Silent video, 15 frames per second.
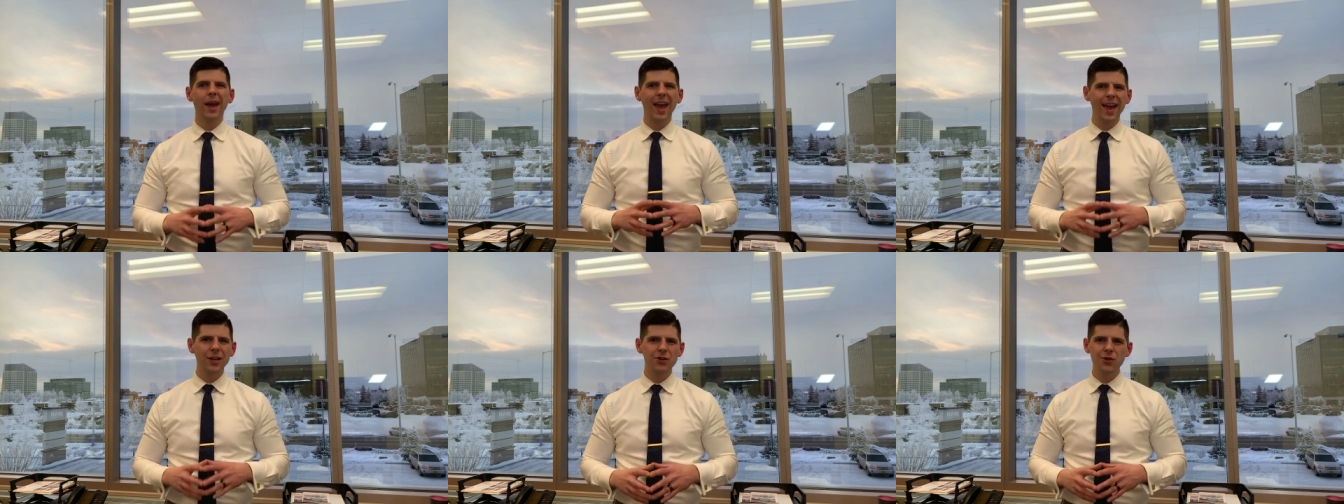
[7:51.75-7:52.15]
I
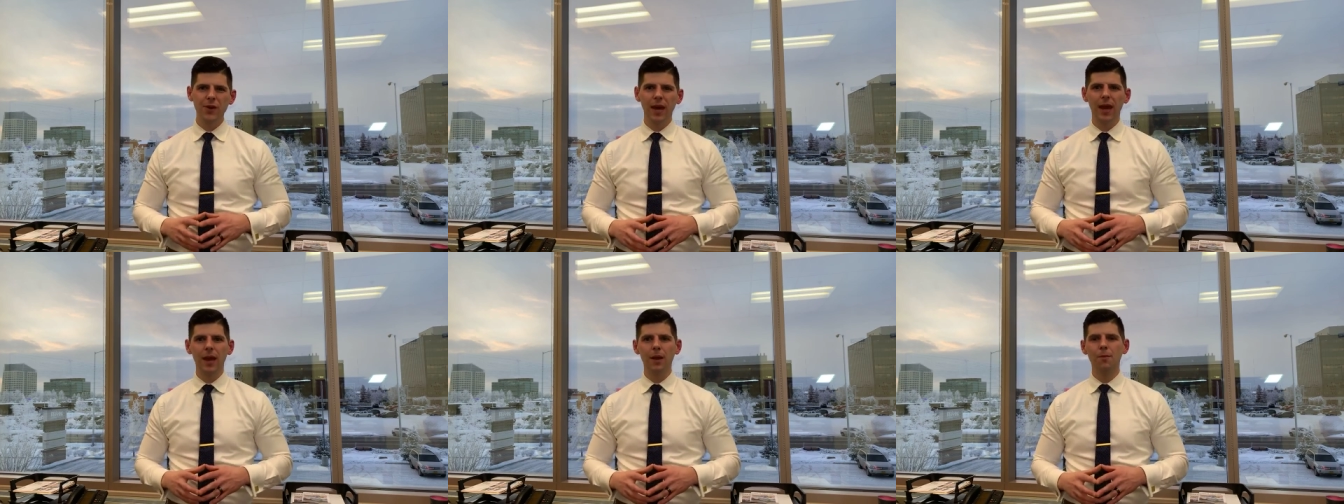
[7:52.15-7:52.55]

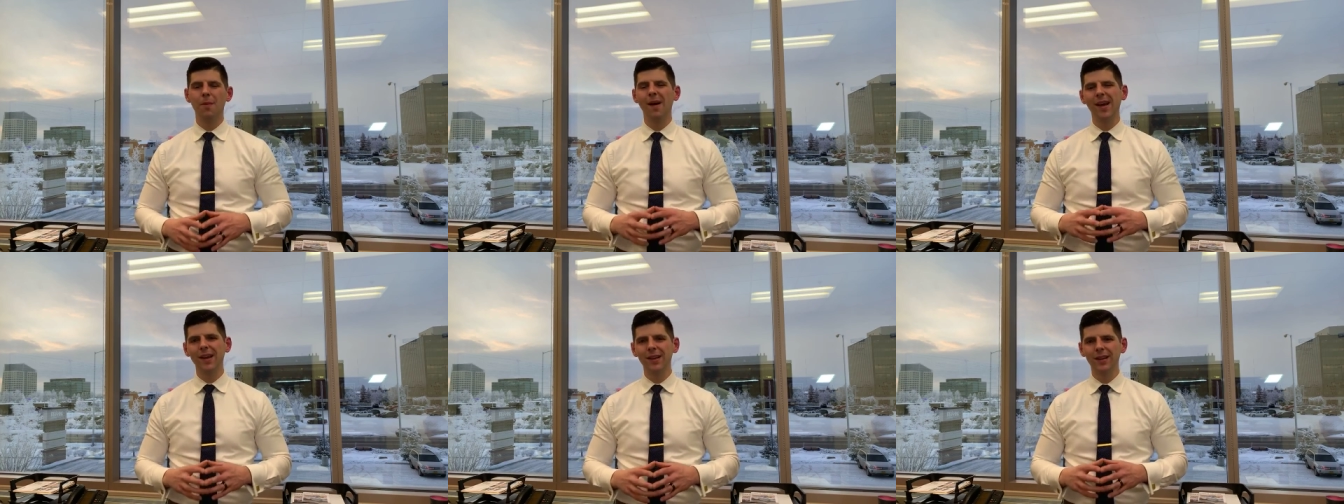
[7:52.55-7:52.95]
educate
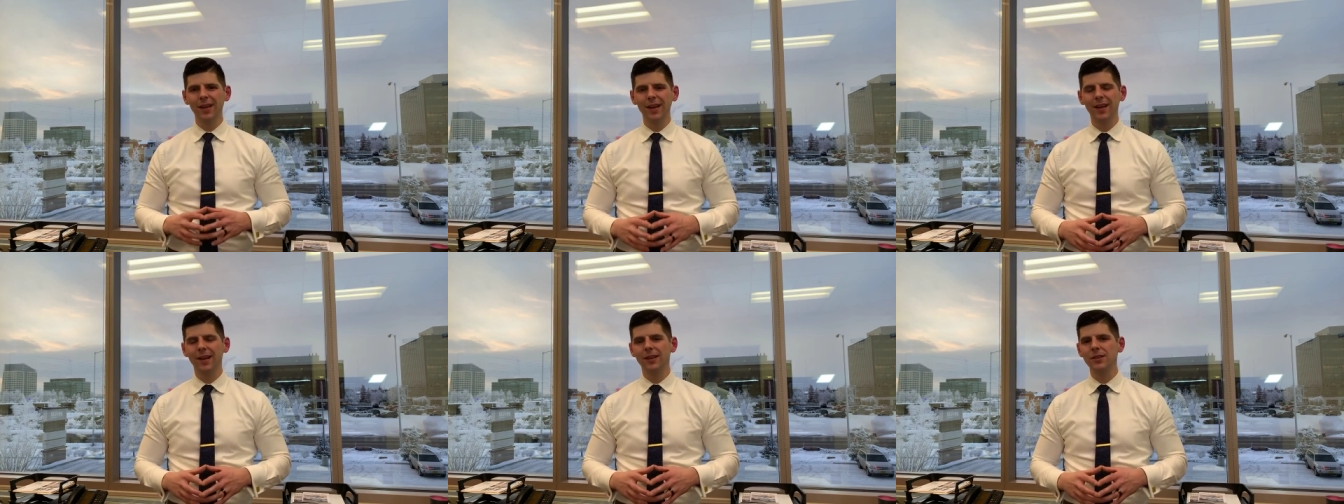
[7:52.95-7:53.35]
my
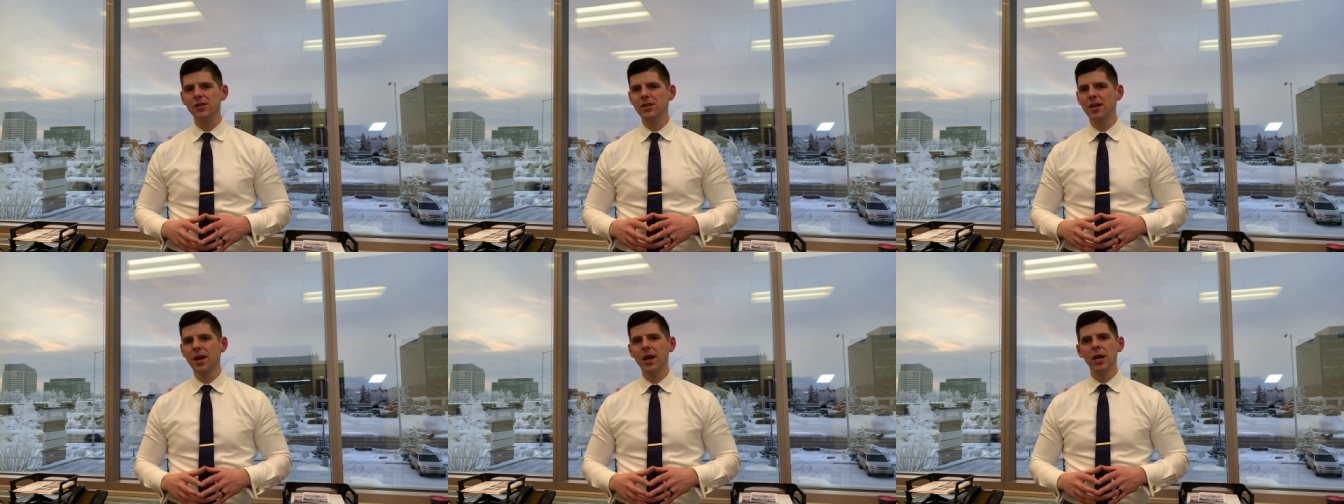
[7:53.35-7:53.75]

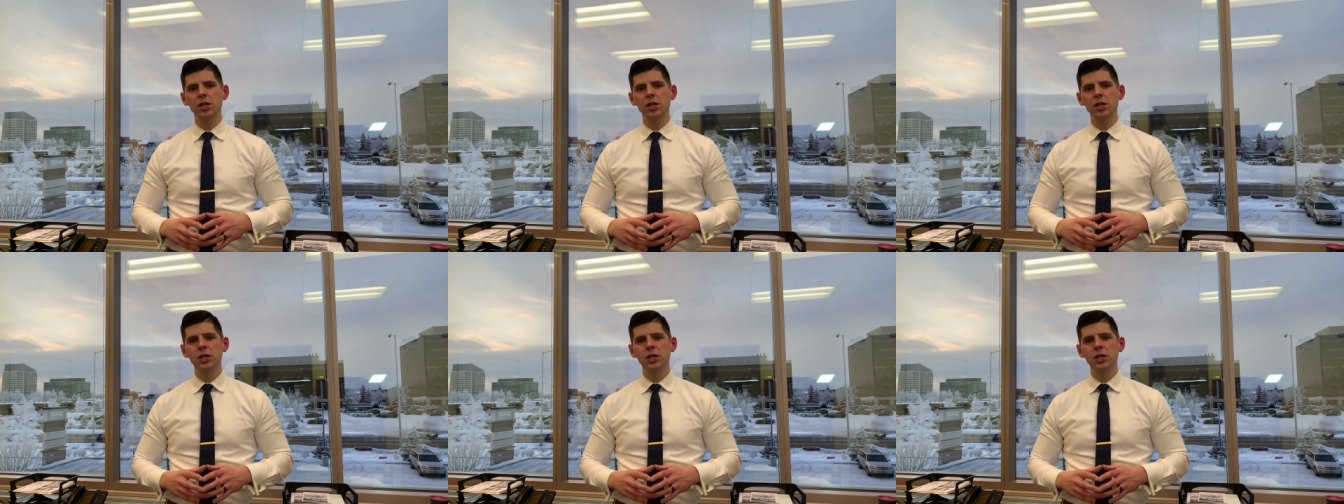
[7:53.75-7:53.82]
clients